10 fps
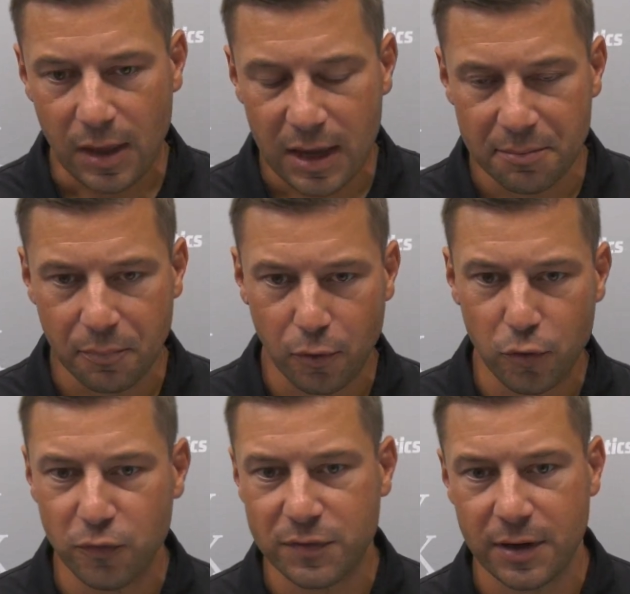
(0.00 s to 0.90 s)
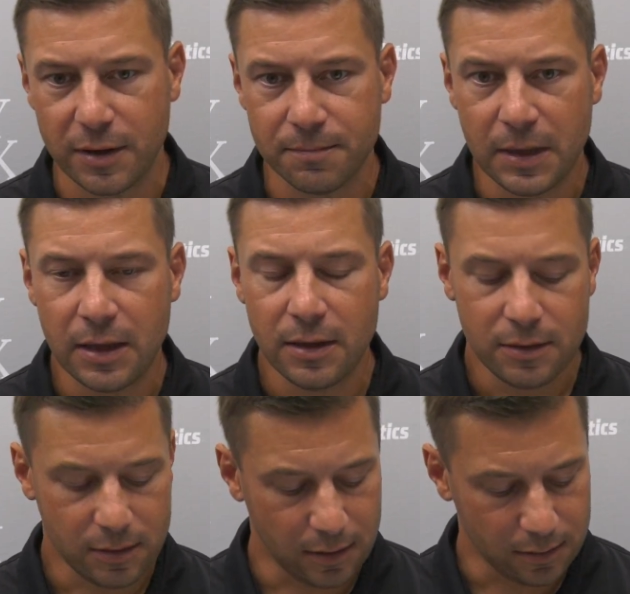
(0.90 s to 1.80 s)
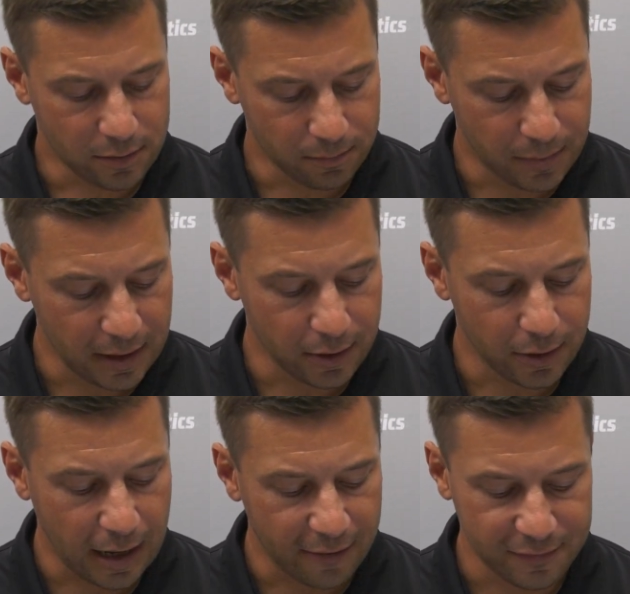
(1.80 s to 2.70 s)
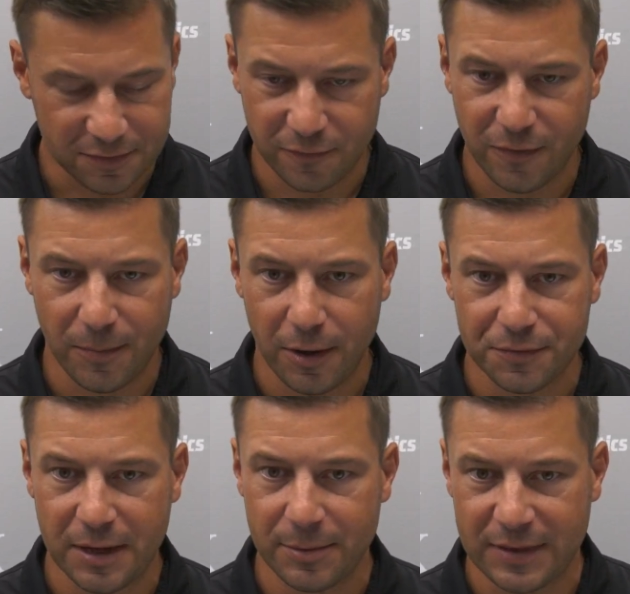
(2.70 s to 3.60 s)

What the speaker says: improve to be a good offensive football team.